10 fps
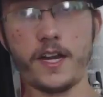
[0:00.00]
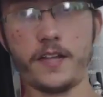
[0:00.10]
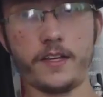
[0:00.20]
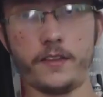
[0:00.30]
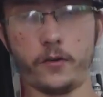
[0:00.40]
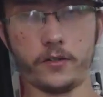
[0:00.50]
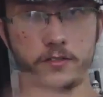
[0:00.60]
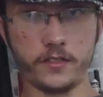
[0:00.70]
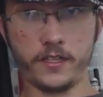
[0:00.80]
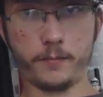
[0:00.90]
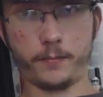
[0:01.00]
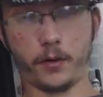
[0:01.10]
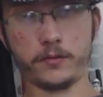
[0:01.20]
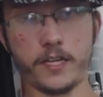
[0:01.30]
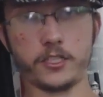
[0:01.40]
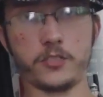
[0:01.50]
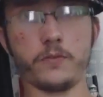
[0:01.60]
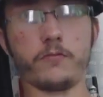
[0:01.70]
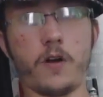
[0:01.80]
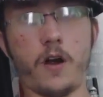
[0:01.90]
and then there was the protesters
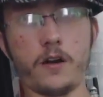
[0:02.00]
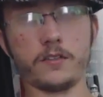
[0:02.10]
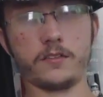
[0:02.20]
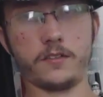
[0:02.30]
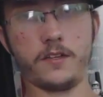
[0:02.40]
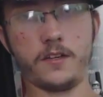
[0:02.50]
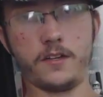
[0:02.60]
with rocks,